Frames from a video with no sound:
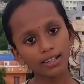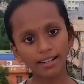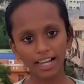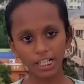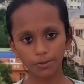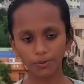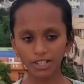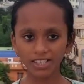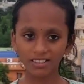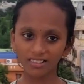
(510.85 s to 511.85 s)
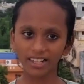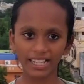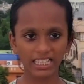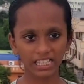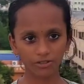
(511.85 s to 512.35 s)
transports
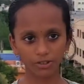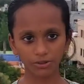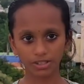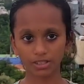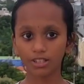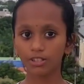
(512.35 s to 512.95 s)
digestive juices.